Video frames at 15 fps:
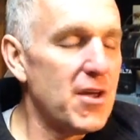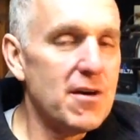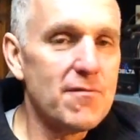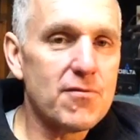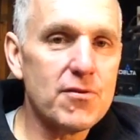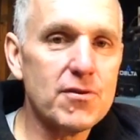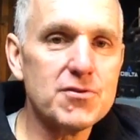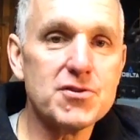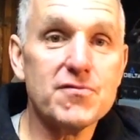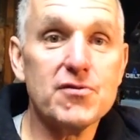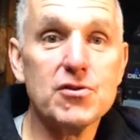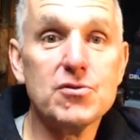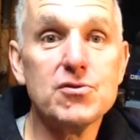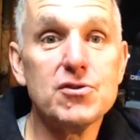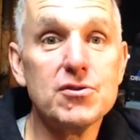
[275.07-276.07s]
For those of
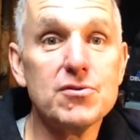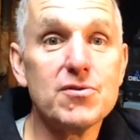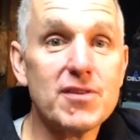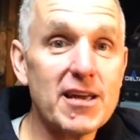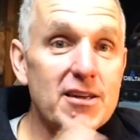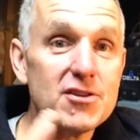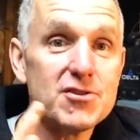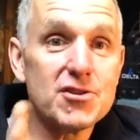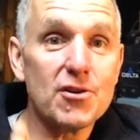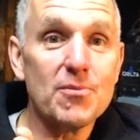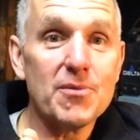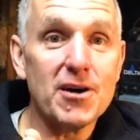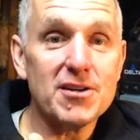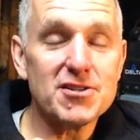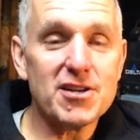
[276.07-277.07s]
you who do, thank you so
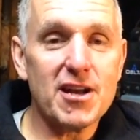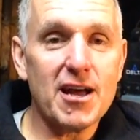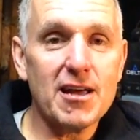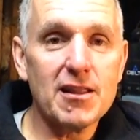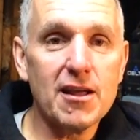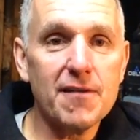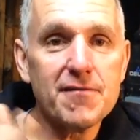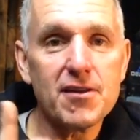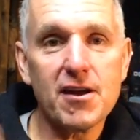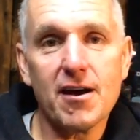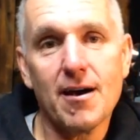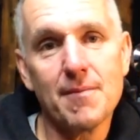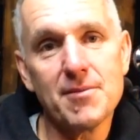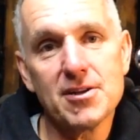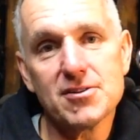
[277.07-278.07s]
much. And I love the
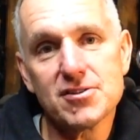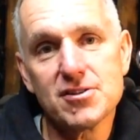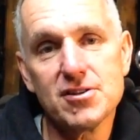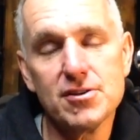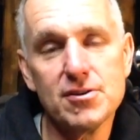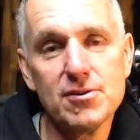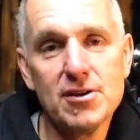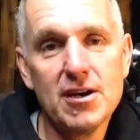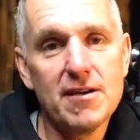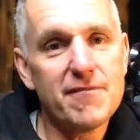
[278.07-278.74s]
comments too.